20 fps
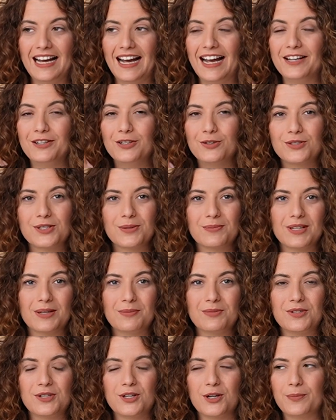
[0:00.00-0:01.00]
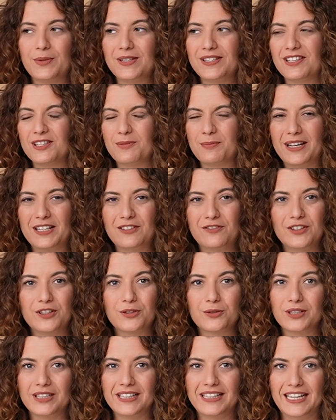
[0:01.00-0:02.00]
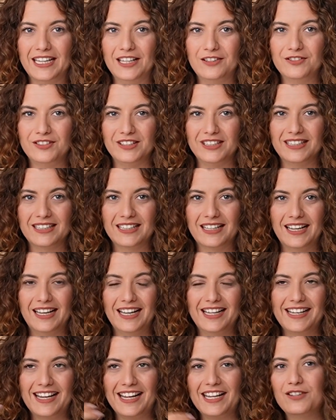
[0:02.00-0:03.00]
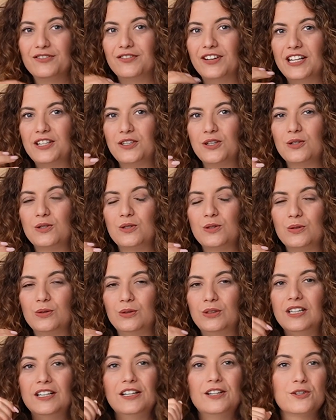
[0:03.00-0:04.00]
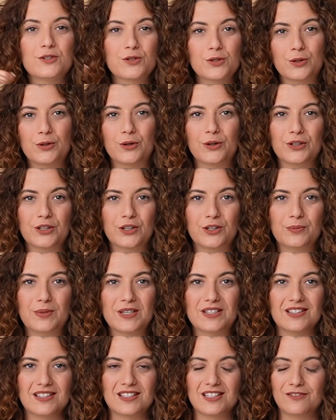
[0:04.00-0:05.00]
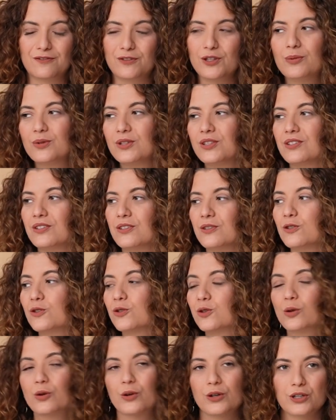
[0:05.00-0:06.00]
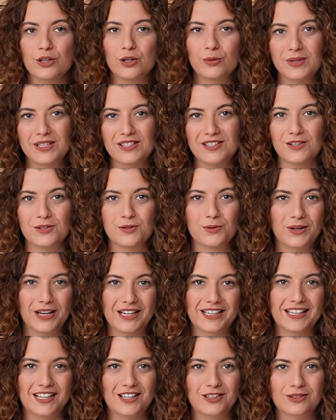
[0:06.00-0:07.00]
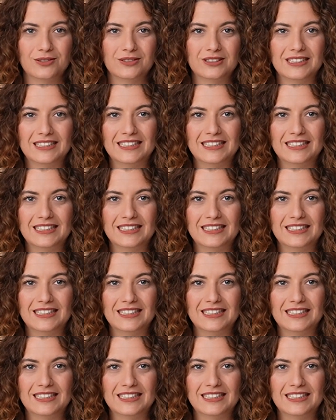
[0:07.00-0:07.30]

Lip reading: I know sometimes your business might feel really heavy, and I invite you to score your business. If you would score your business right now,